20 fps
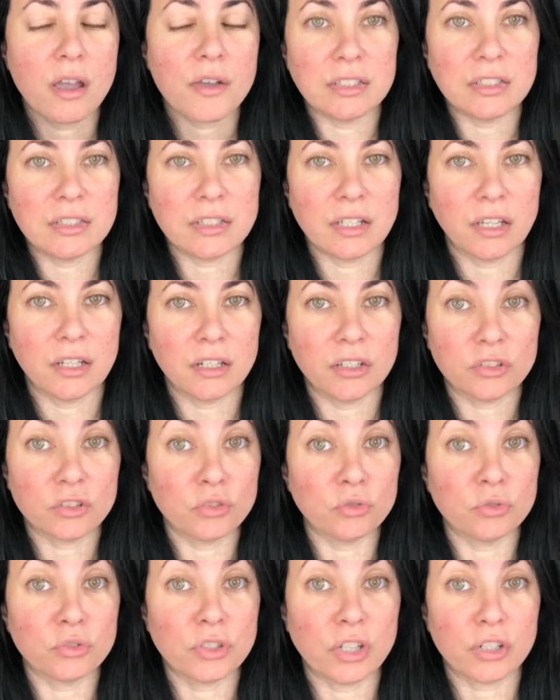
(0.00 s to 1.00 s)
Decided
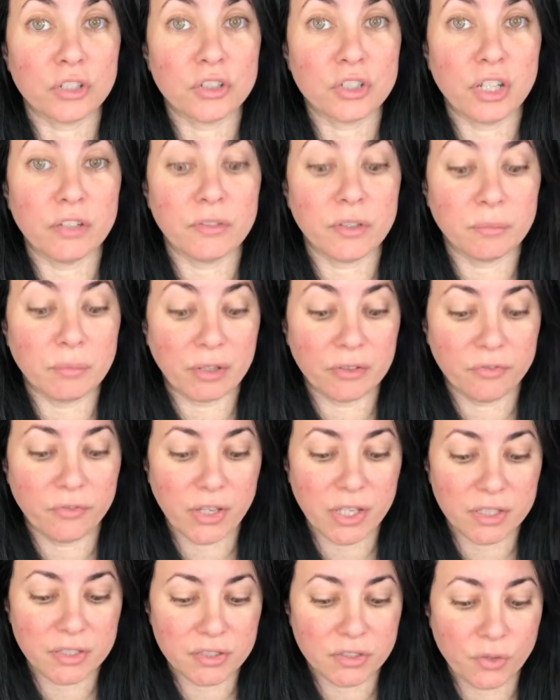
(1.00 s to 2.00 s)
to start shaving my
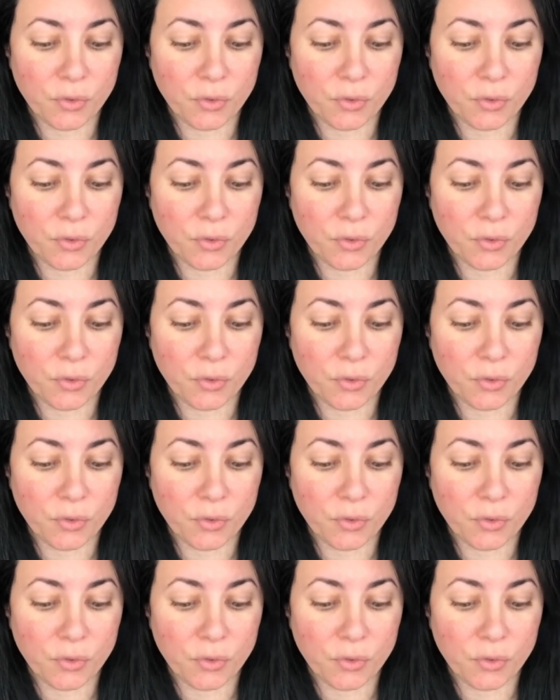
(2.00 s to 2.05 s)
face.